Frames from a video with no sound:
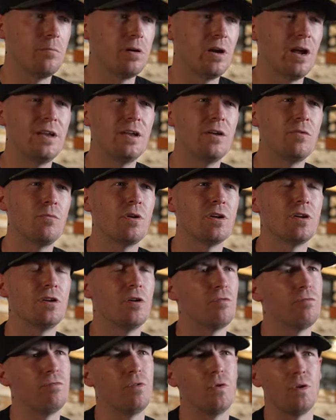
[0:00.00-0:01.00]
But I didn't want to
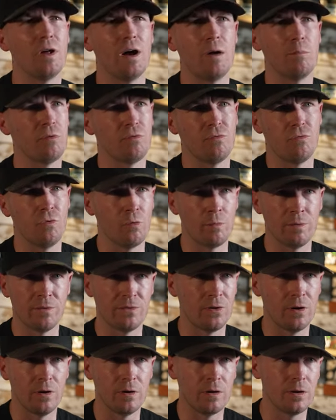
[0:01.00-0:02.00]
go full-out
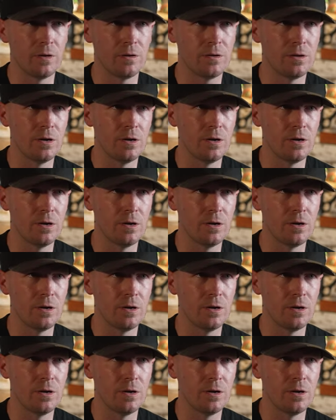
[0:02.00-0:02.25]
performance on it.